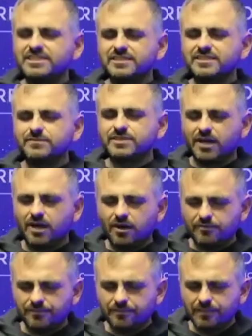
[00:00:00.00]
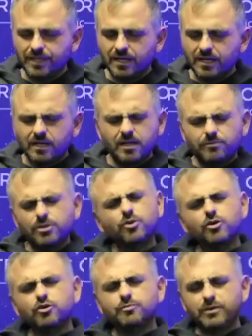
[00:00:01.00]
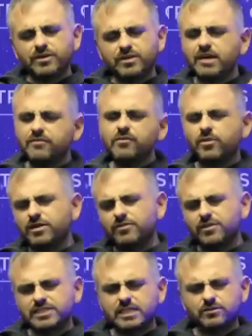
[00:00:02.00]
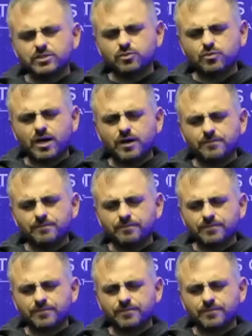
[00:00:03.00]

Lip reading: Himself. But Lord, be with every one of us here as well.